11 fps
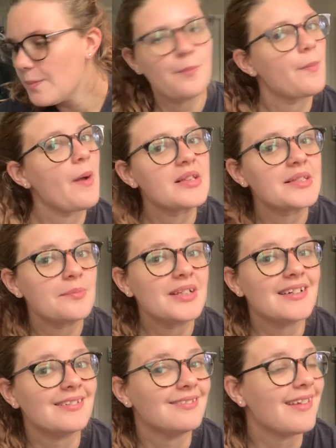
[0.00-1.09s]
Possibly
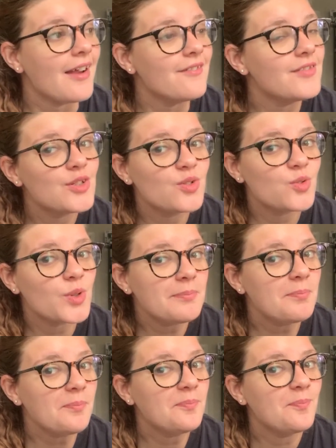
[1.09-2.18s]
a live stream.
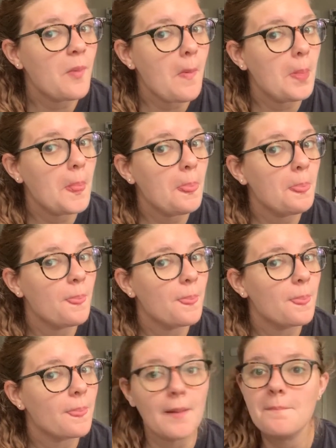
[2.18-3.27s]

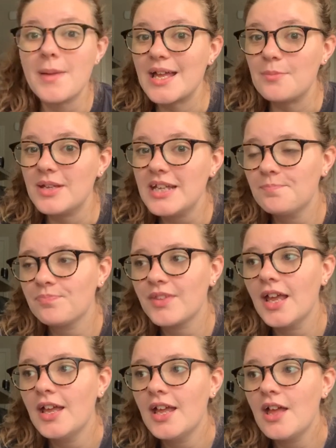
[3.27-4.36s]
Maybe
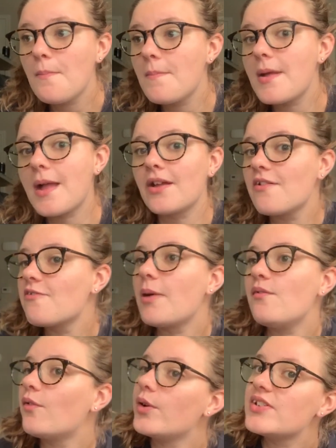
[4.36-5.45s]
if my
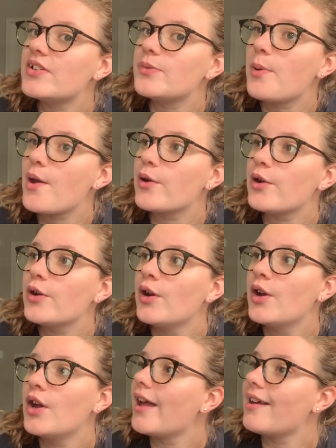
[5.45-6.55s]
voice is better,
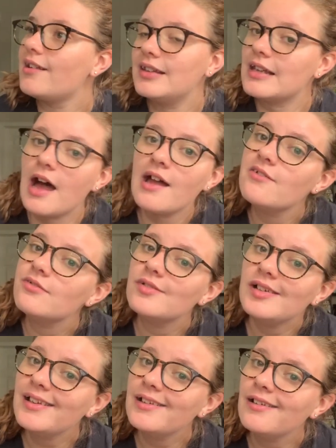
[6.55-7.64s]
a live
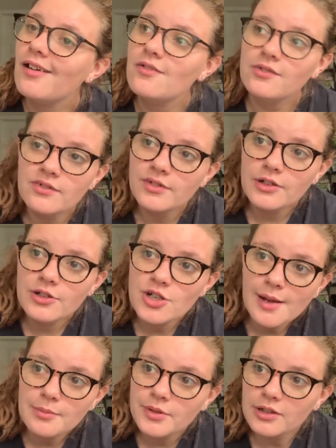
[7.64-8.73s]
reading of the first
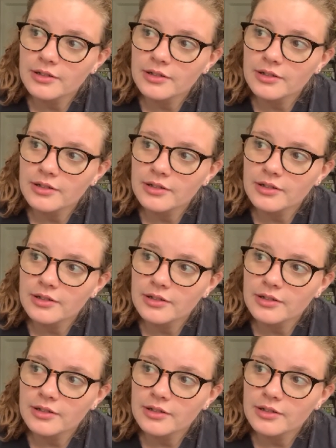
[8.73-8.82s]
chapter.